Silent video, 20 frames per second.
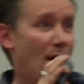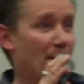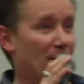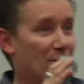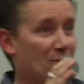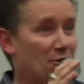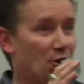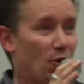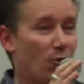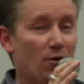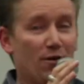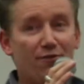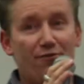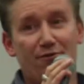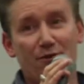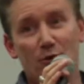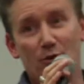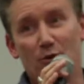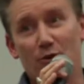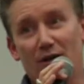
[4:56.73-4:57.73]
I'm going to start with
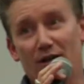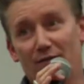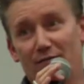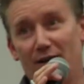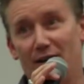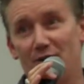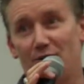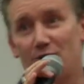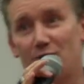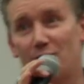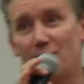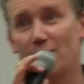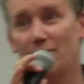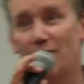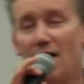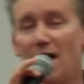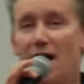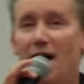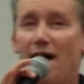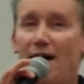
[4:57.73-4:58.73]
food,
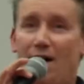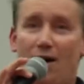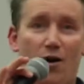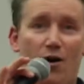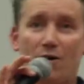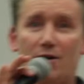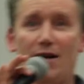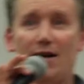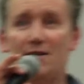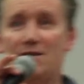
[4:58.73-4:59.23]
adventure, all